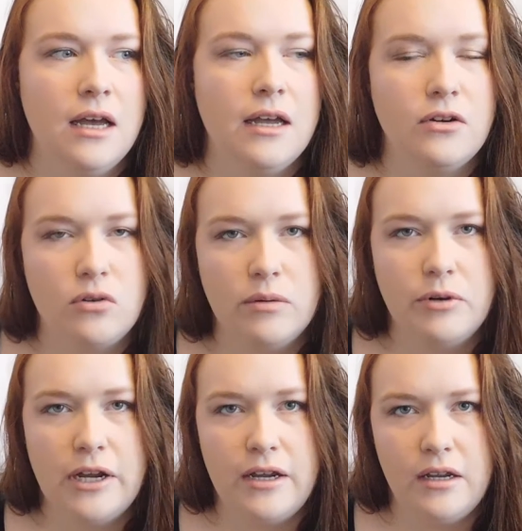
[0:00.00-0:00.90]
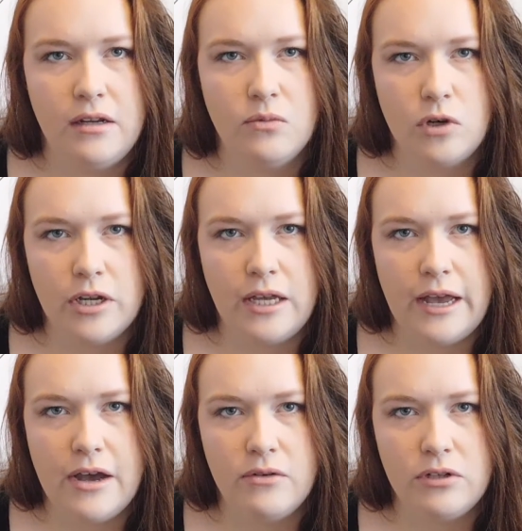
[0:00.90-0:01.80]
incorporate working
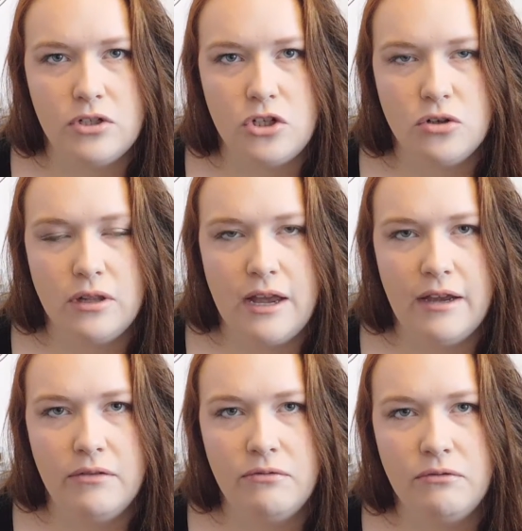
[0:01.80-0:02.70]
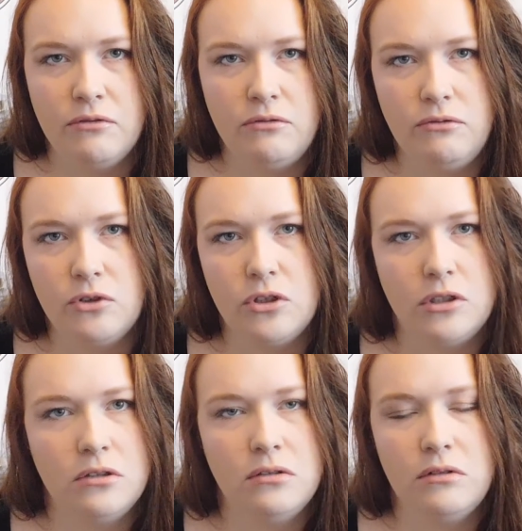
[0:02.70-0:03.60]
out into your life
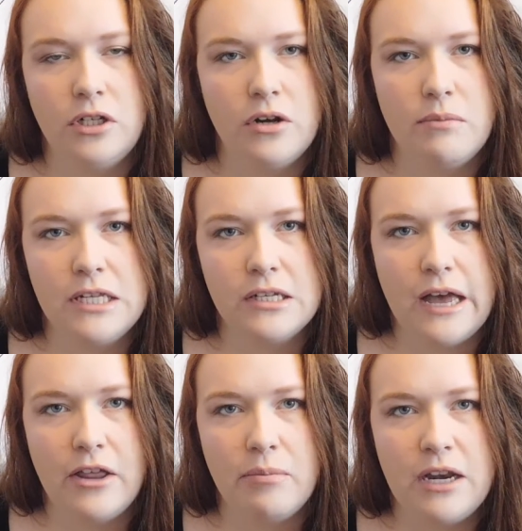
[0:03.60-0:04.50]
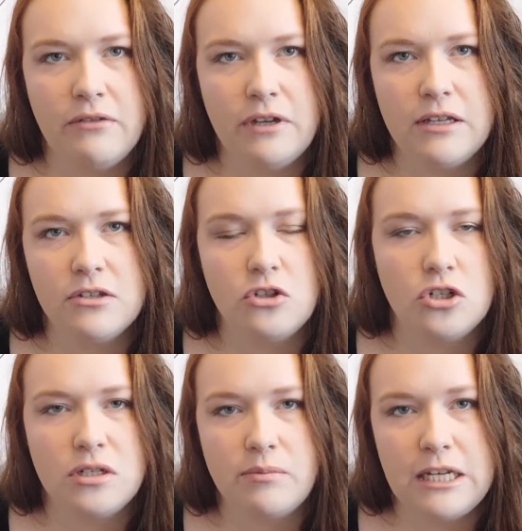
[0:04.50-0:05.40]
for, mental health benefits, or
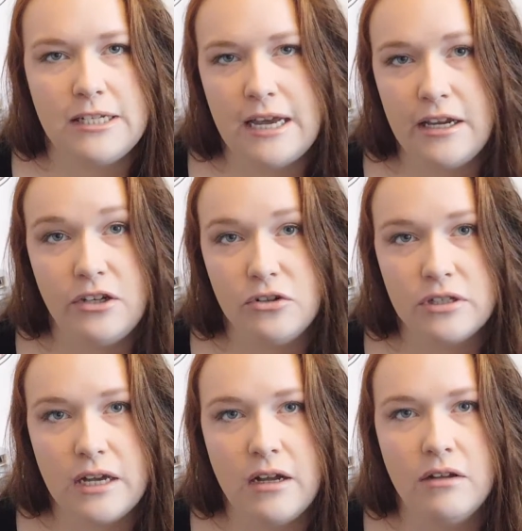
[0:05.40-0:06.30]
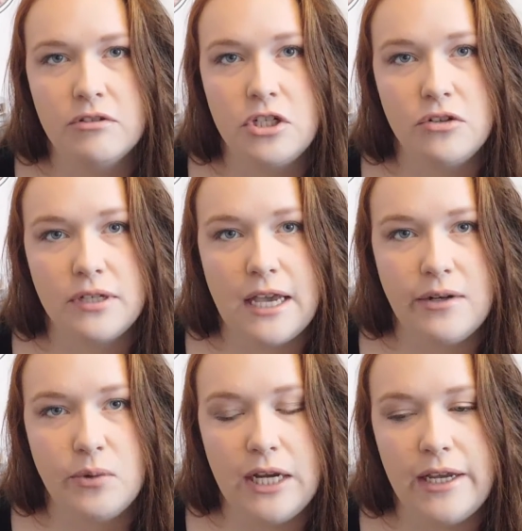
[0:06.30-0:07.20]
just to maintain yourself so you don't
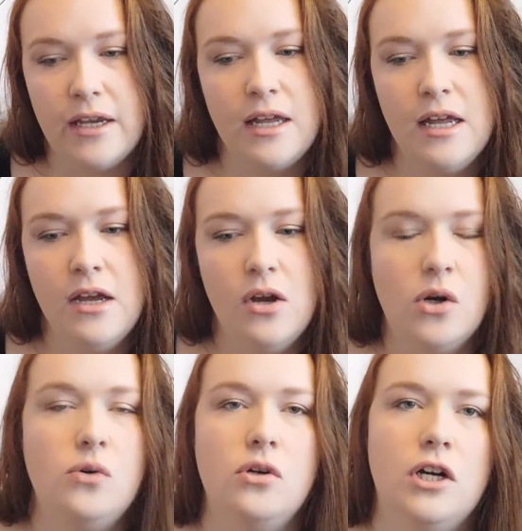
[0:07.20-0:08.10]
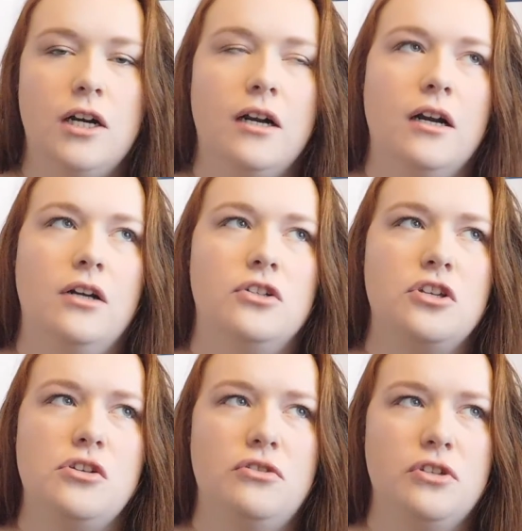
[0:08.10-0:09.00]
gain weight? Or
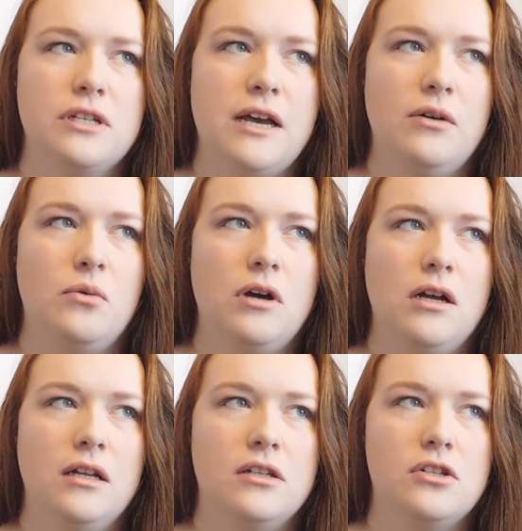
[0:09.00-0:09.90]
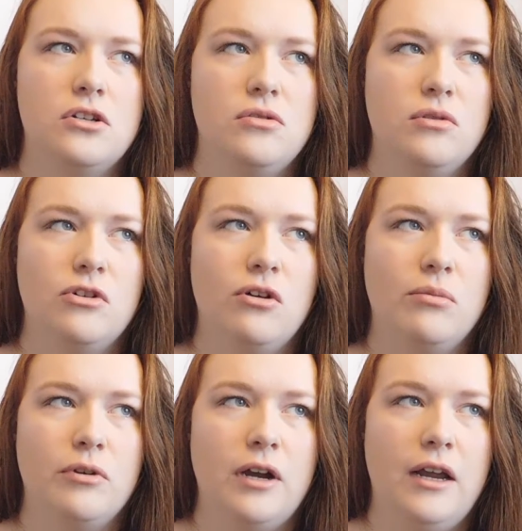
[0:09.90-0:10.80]
do you just kind of want to
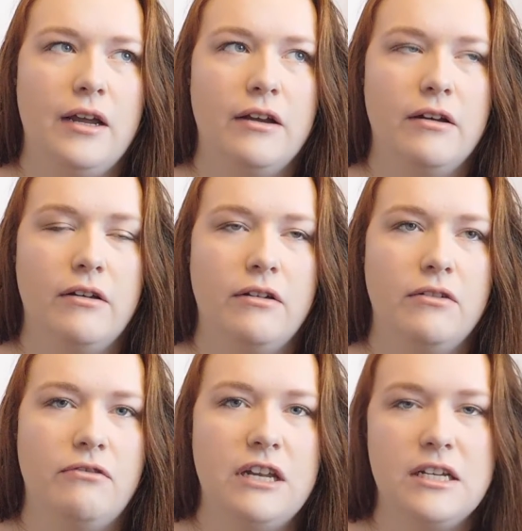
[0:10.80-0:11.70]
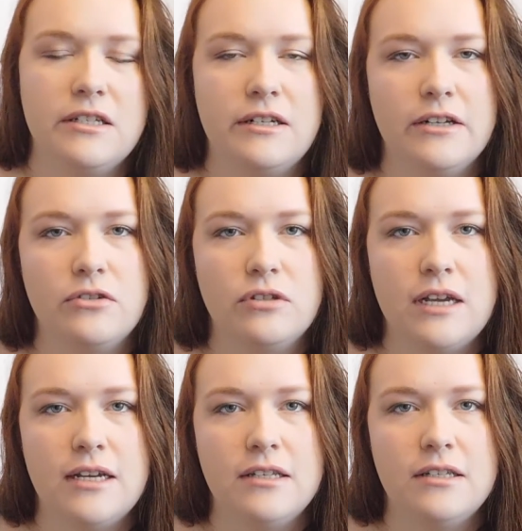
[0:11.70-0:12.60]
incorporate fitness and
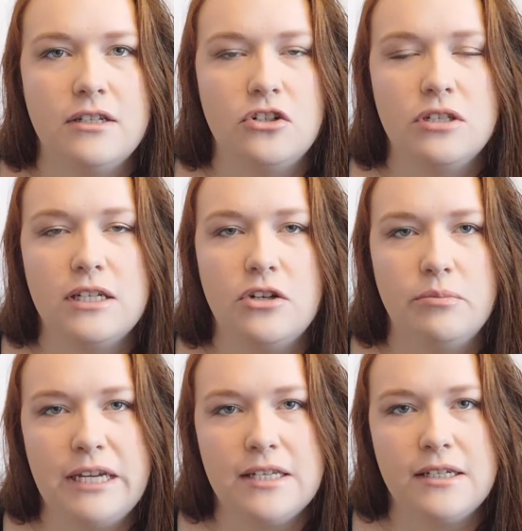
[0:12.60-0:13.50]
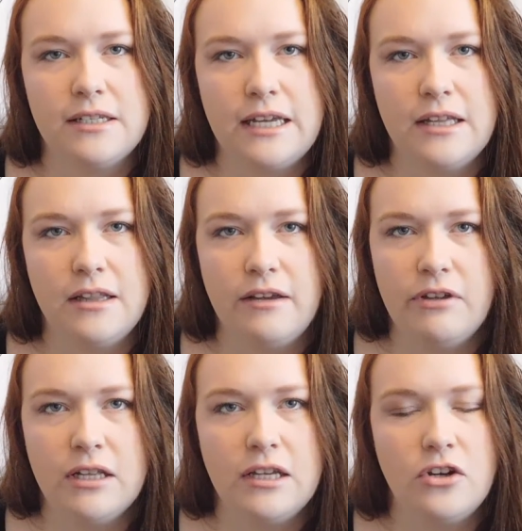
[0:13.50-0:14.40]
exercise in just like your basic daily
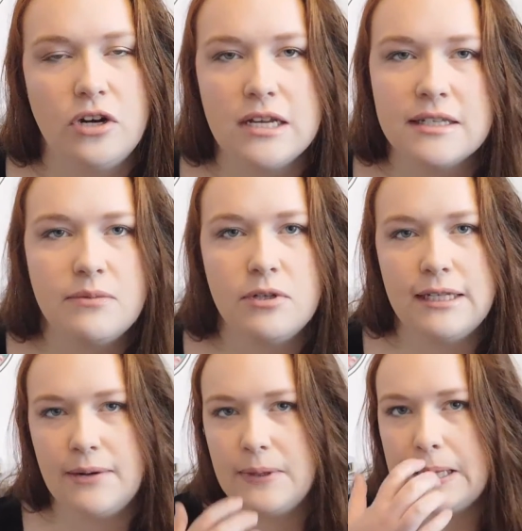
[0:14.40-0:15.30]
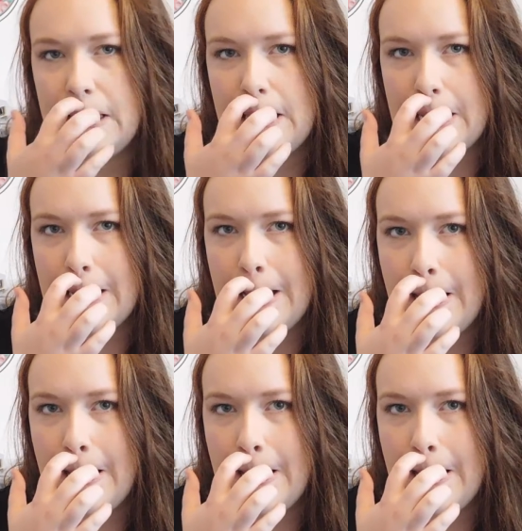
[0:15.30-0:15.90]
living? Like you're not someone that really like